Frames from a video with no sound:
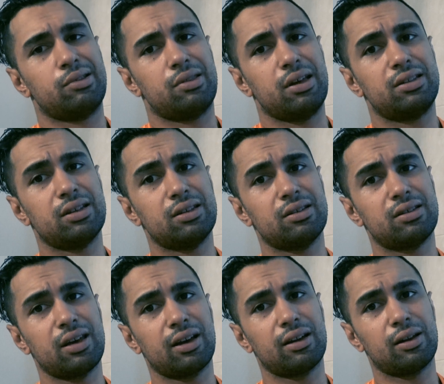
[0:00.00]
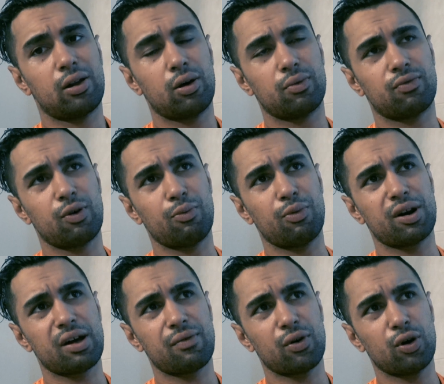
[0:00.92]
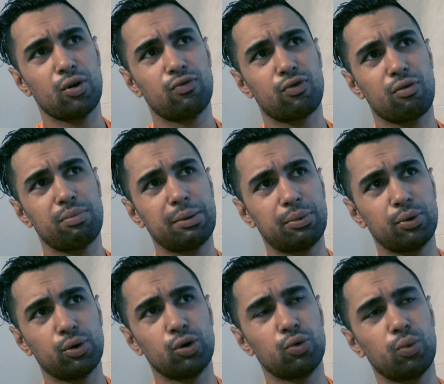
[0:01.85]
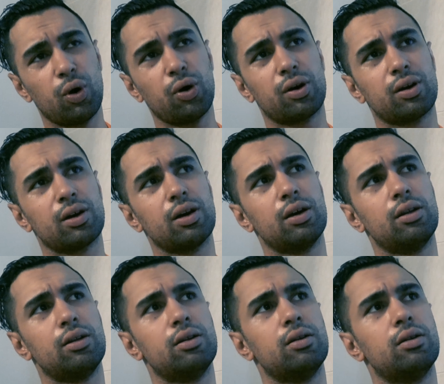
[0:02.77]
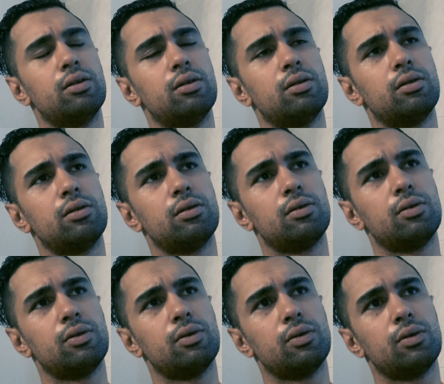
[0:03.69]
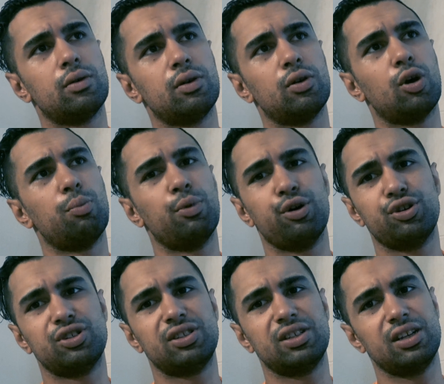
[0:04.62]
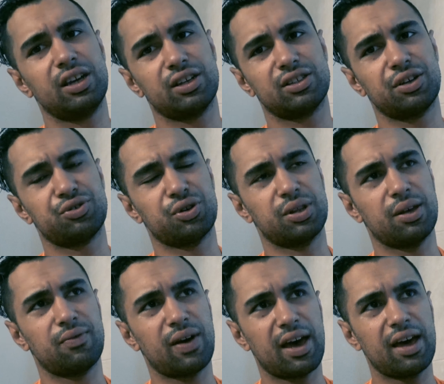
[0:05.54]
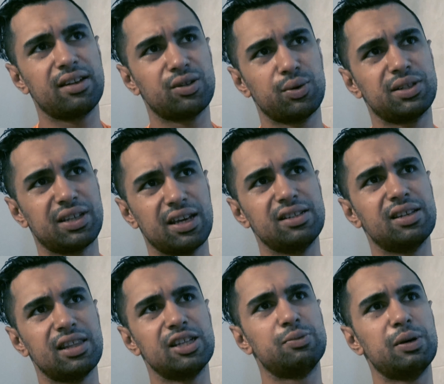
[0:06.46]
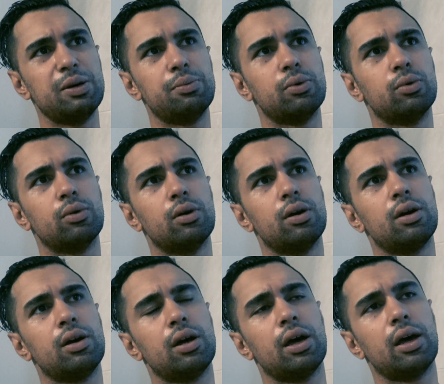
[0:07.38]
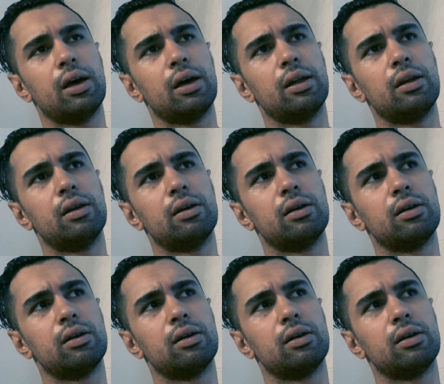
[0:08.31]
they tend to take a lot from what I've heard from people who work in emergency, etc. They've had to attend to these people. And